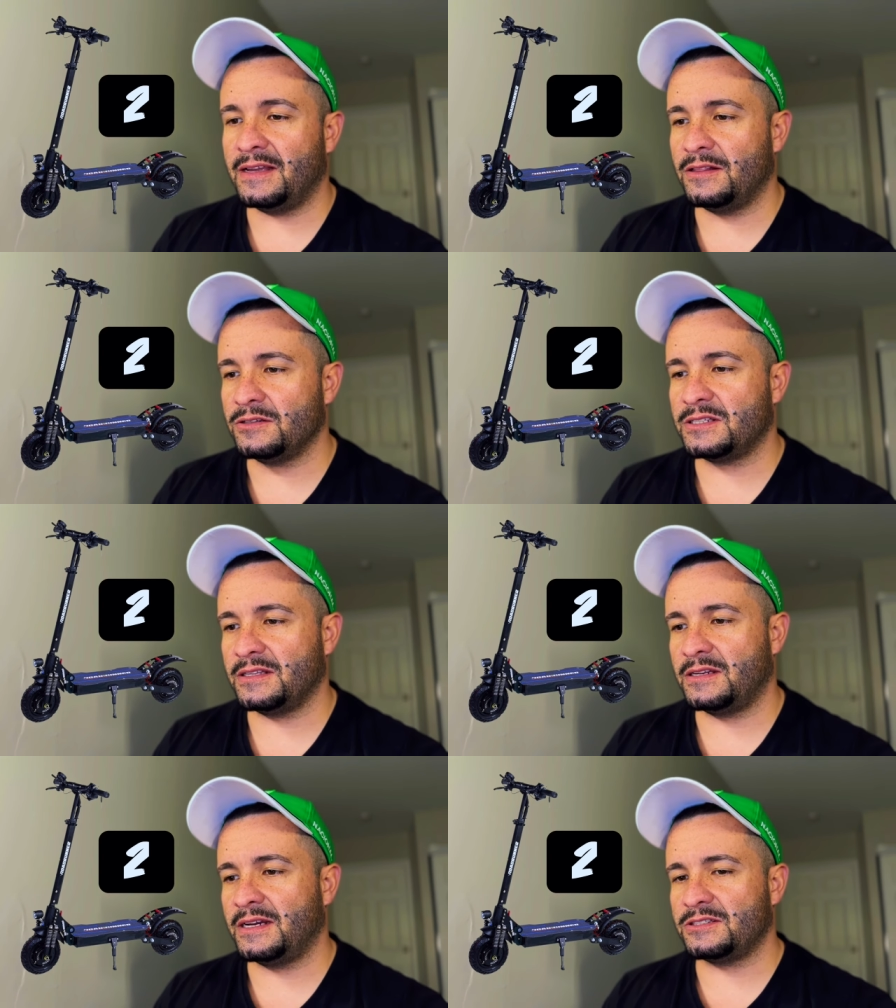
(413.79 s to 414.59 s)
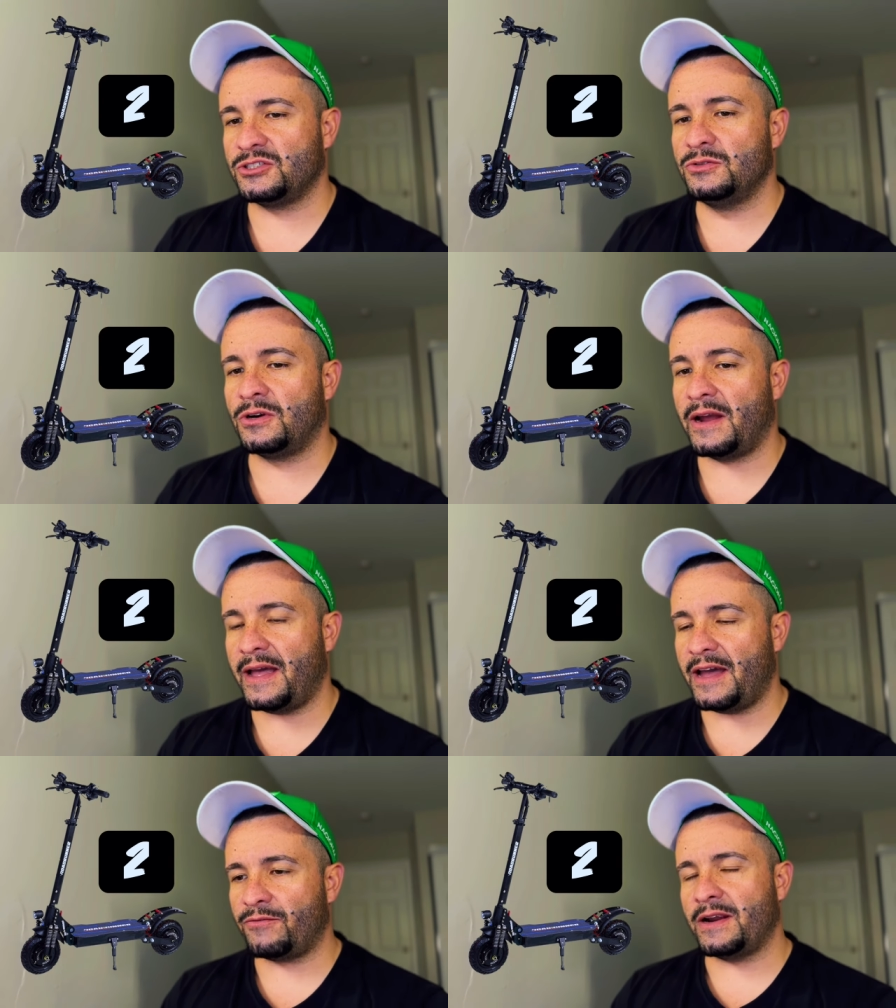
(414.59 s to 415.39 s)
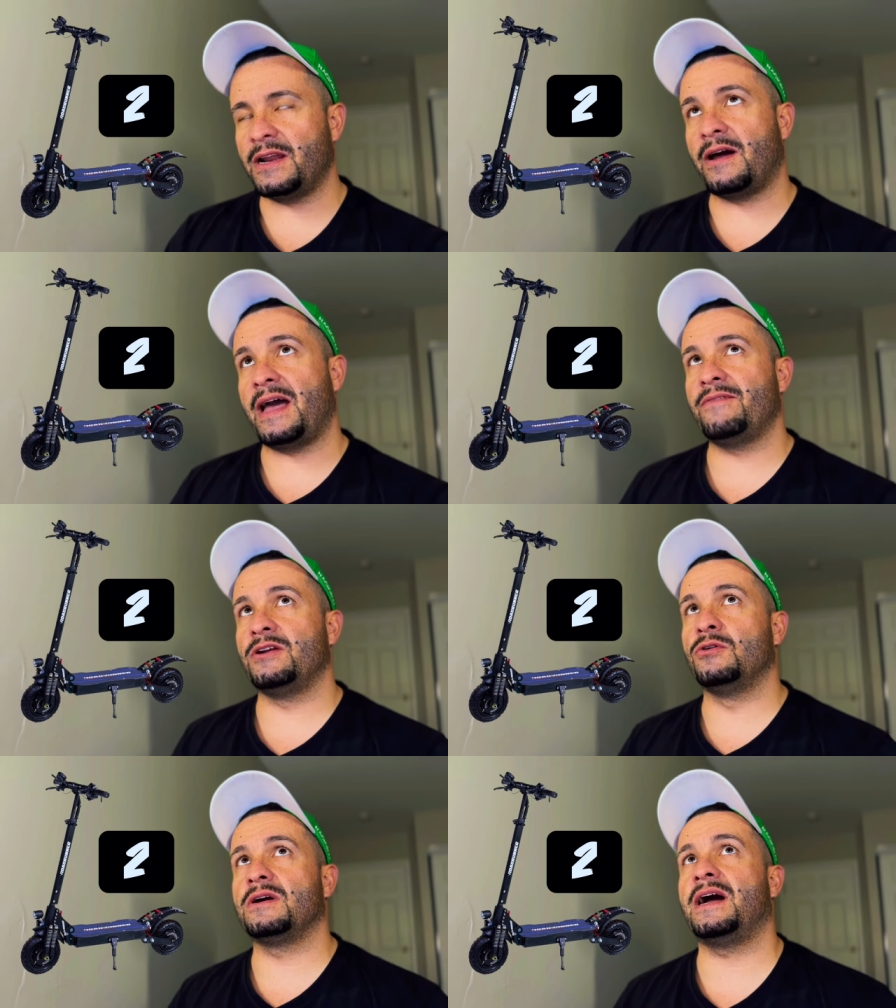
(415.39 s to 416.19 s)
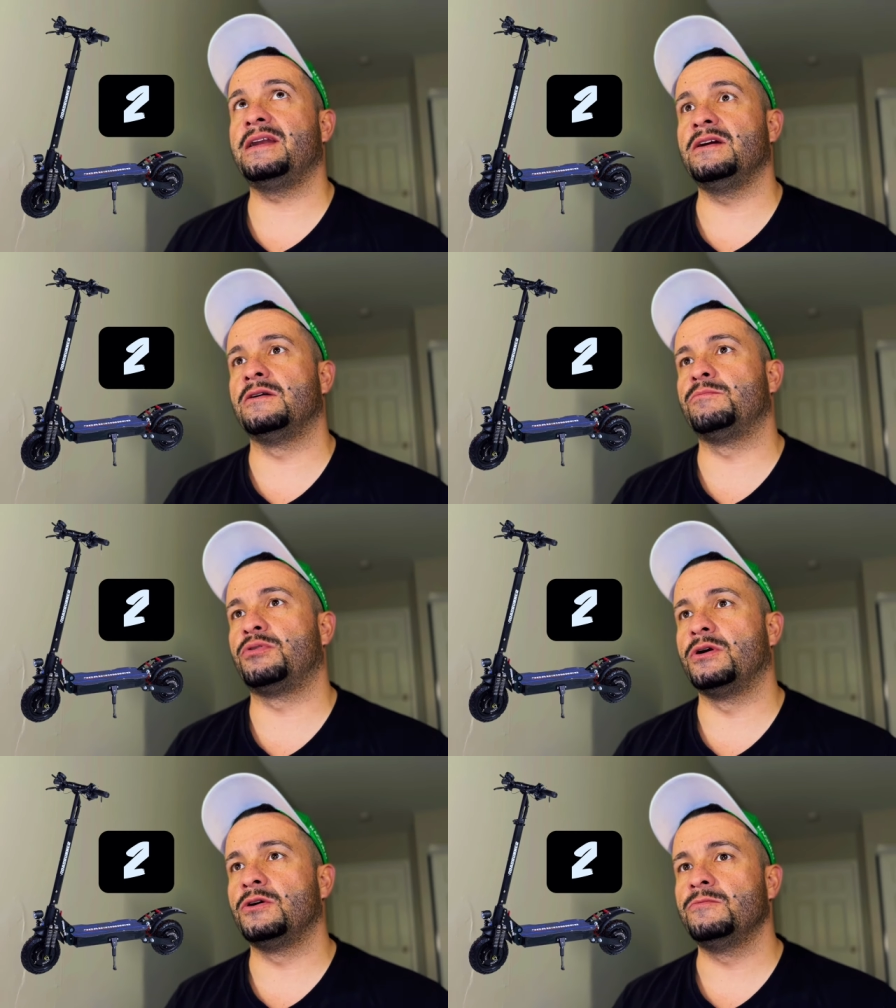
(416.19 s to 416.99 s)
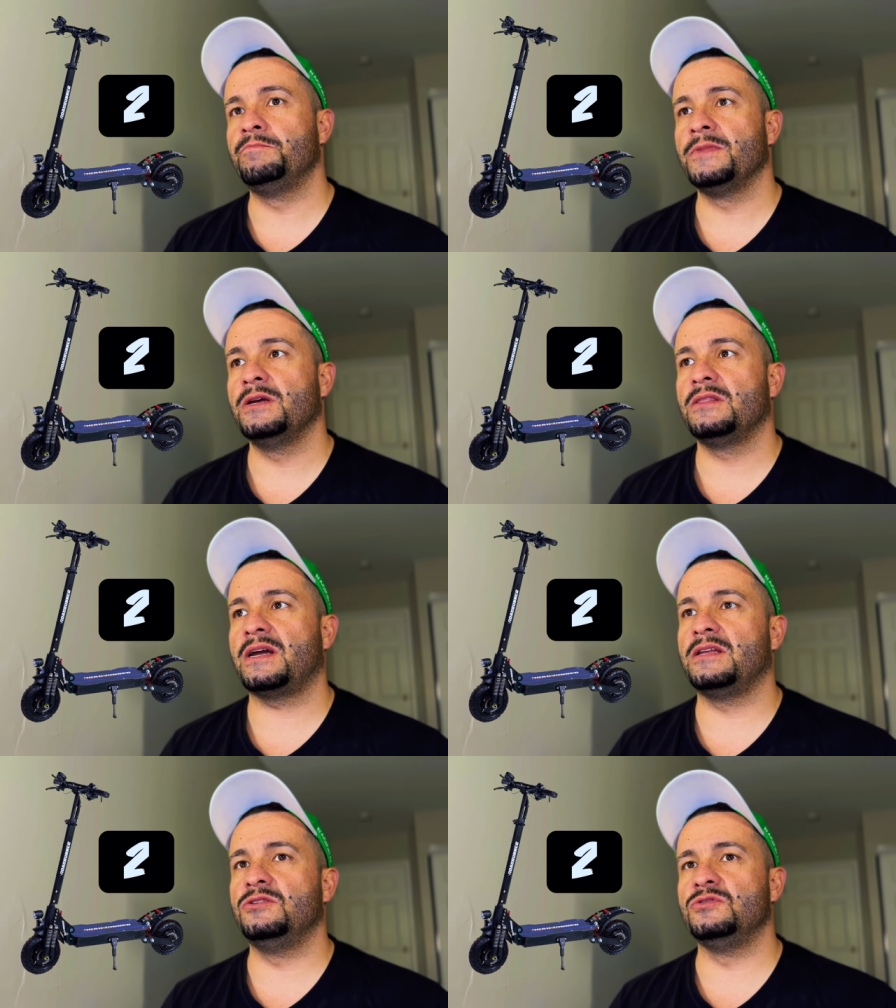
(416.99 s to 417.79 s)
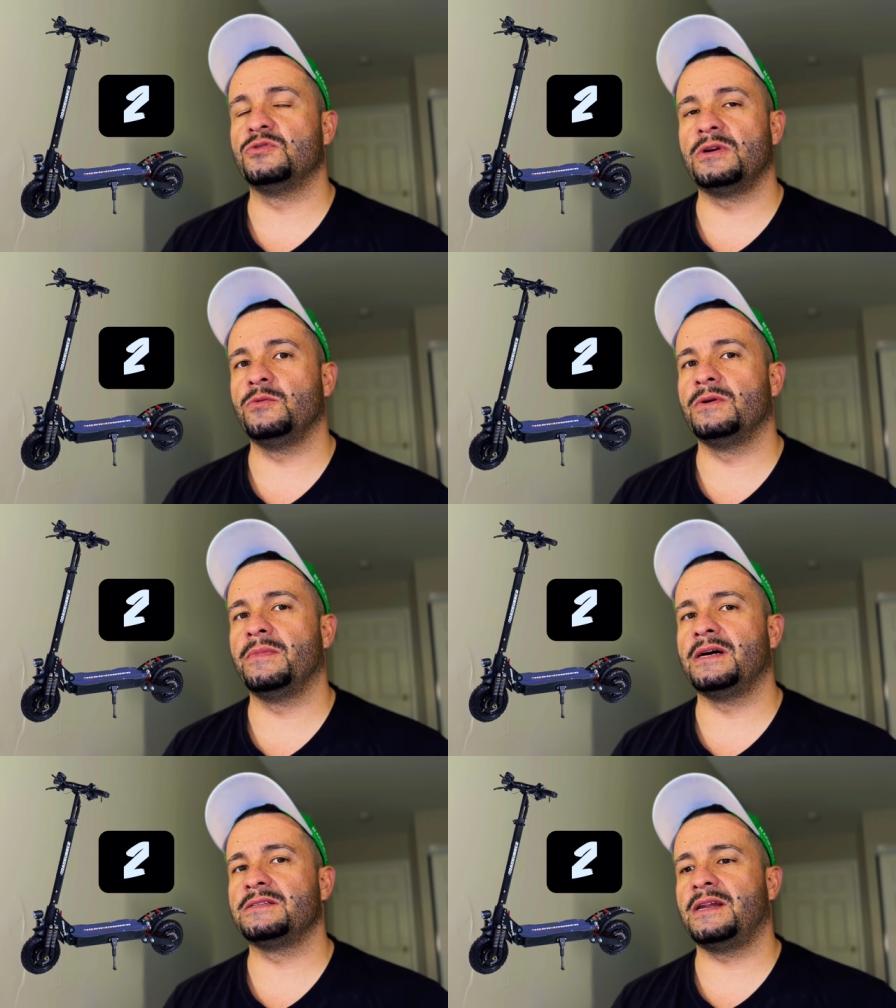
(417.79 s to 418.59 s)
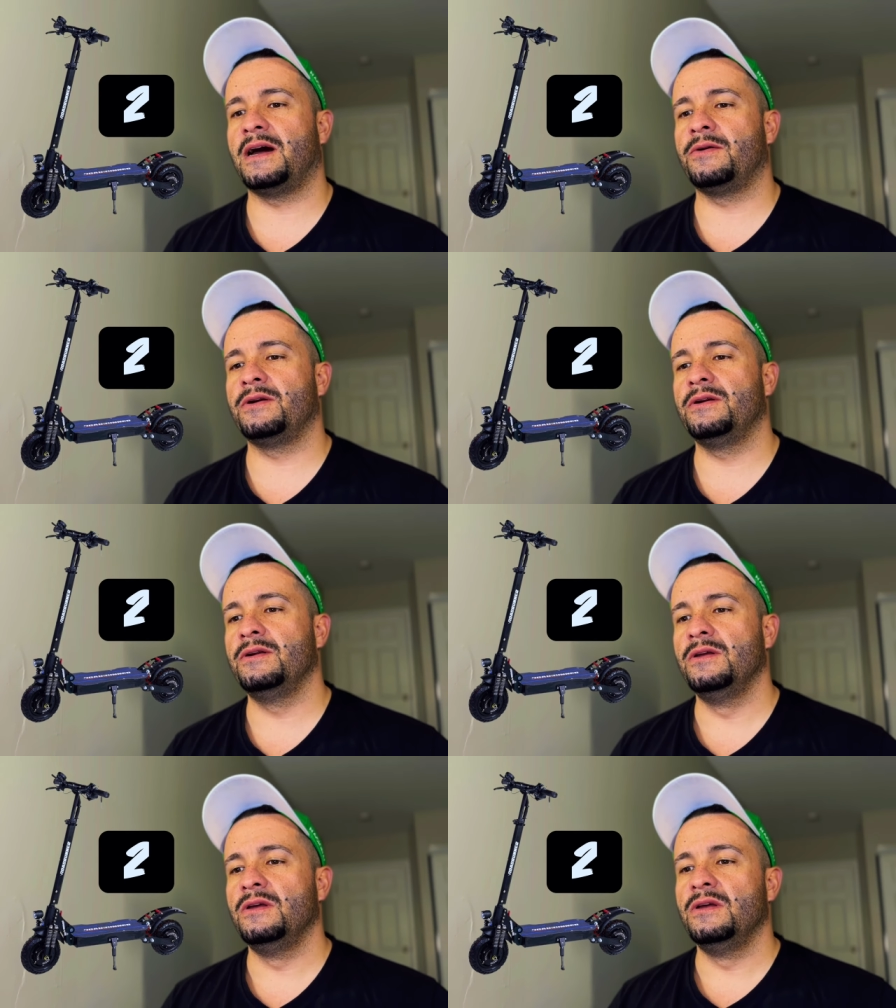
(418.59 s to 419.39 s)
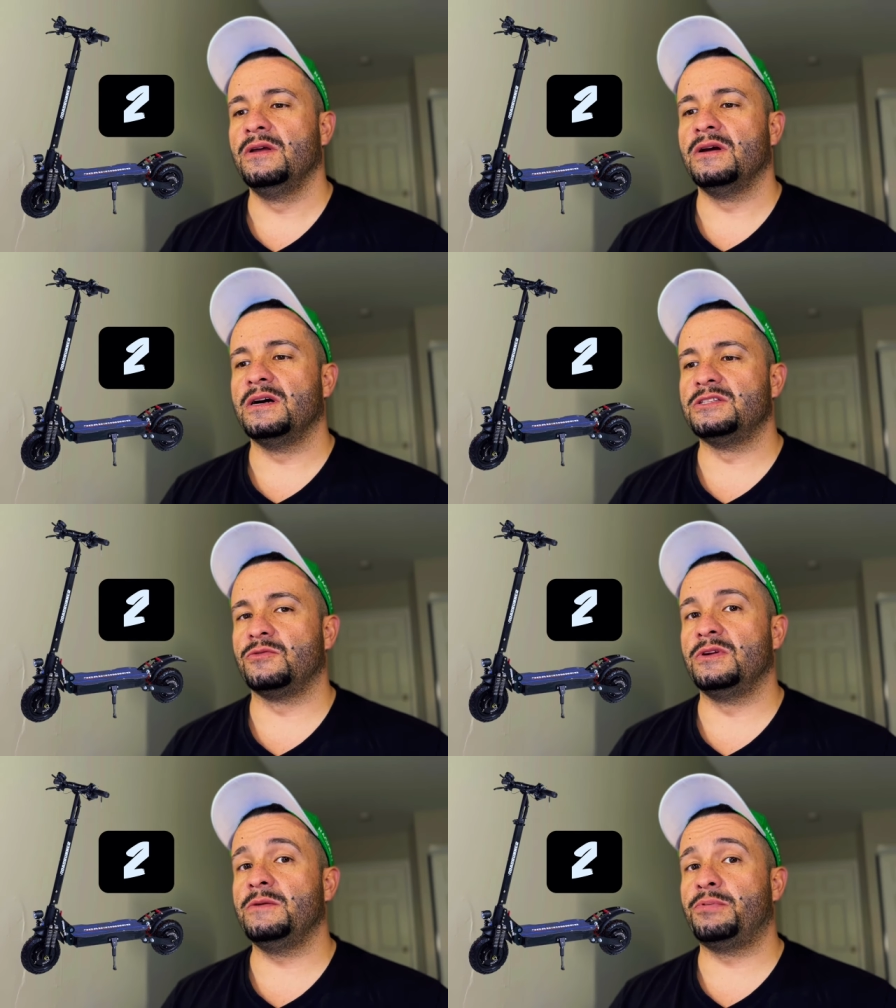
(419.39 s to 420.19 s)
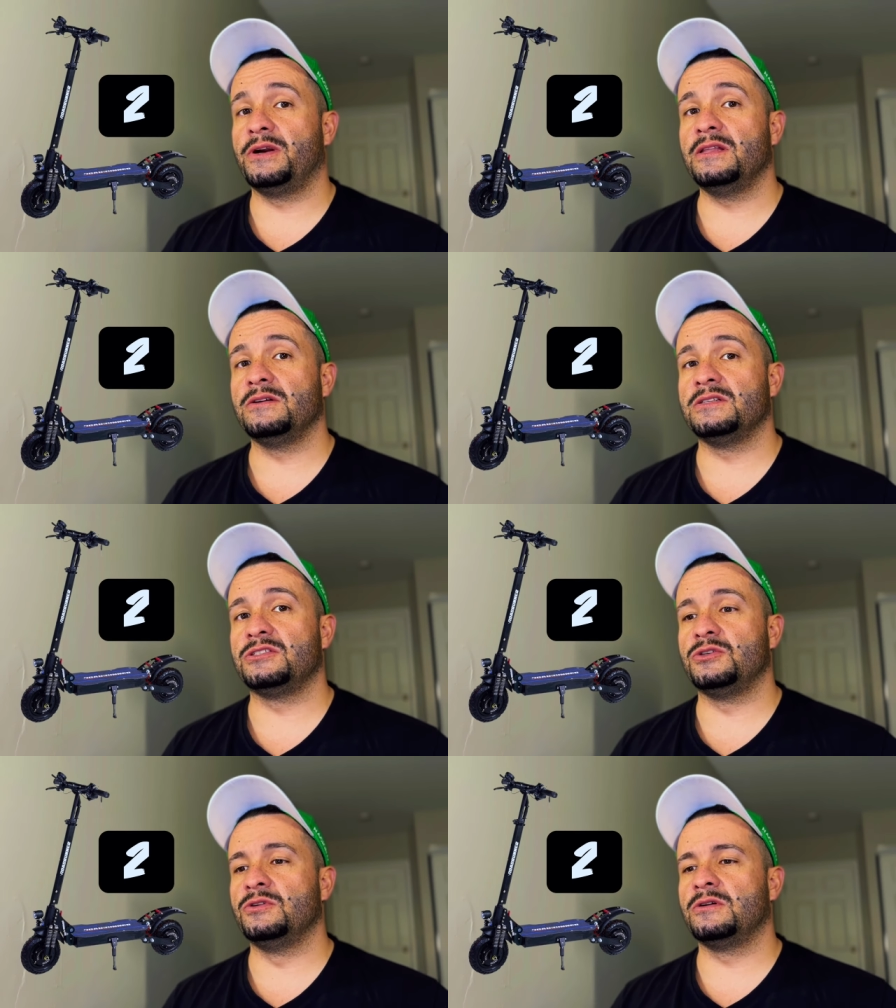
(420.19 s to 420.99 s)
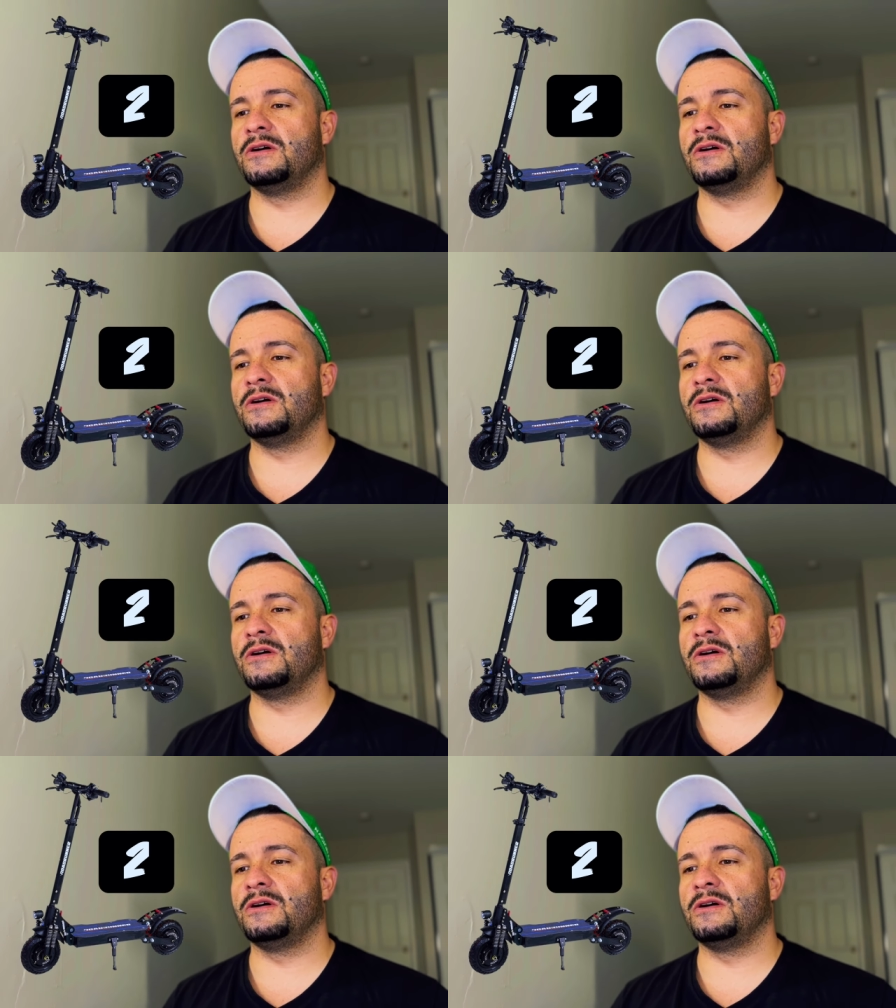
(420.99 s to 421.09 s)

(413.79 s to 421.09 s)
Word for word: That looks like the next scooter I have. Right now, I have an Okai Neon Pro that can do 21 miles an hour. Uh, it's a really pretty looking scooter.